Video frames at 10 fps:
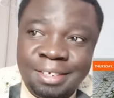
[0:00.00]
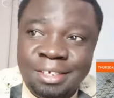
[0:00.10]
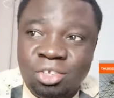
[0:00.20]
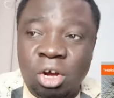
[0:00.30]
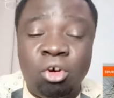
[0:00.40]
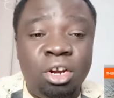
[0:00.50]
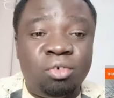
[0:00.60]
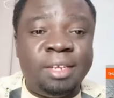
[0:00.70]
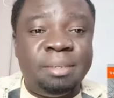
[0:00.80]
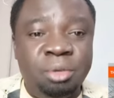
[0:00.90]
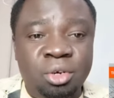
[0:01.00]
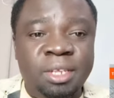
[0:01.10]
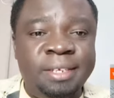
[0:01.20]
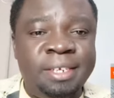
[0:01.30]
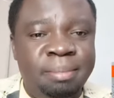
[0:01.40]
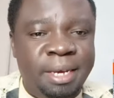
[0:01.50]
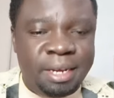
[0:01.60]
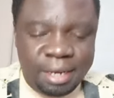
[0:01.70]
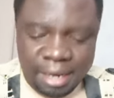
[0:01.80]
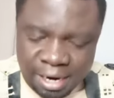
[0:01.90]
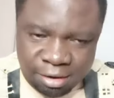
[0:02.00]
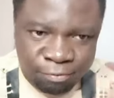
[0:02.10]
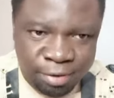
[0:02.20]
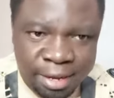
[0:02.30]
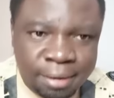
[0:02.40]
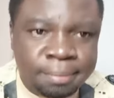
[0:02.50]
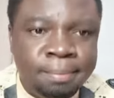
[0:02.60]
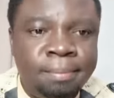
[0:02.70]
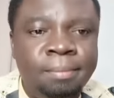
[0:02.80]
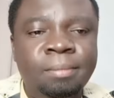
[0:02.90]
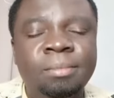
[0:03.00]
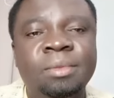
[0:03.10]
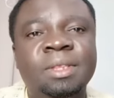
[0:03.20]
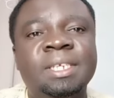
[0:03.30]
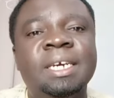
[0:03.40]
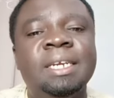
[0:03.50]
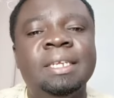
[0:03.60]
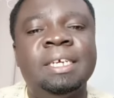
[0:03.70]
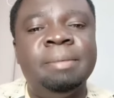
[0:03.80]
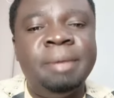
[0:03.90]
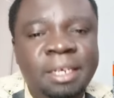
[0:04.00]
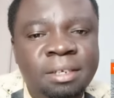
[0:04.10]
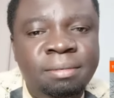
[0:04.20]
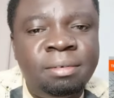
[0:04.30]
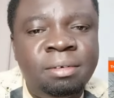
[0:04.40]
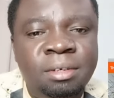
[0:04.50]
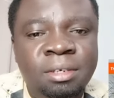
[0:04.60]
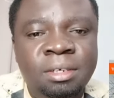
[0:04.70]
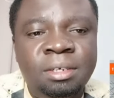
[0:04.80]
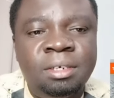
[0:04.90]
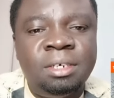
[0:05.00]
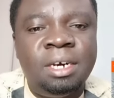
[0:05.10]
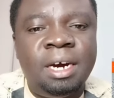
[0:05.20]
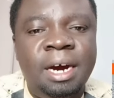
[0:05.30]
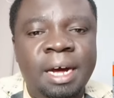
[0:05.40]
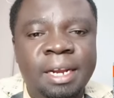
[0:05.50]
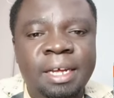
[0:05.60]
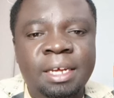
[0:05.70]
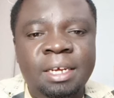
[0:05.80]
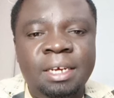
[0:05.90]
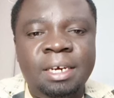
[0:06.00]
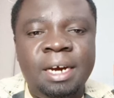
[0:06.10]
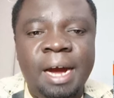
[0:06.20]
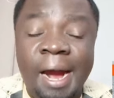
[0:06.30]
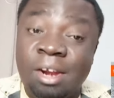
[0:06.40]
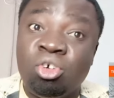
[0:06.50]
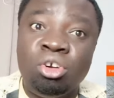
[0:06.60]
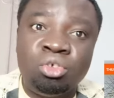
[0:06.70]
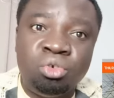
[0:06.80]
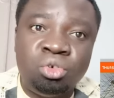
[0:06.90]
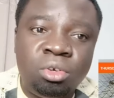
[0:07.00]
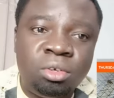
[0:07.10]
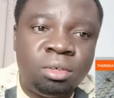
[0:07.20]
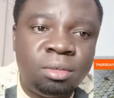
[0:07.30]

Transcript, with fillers: So according to Azimio, this remains unfair, discriminative, and uh, unconstitutional.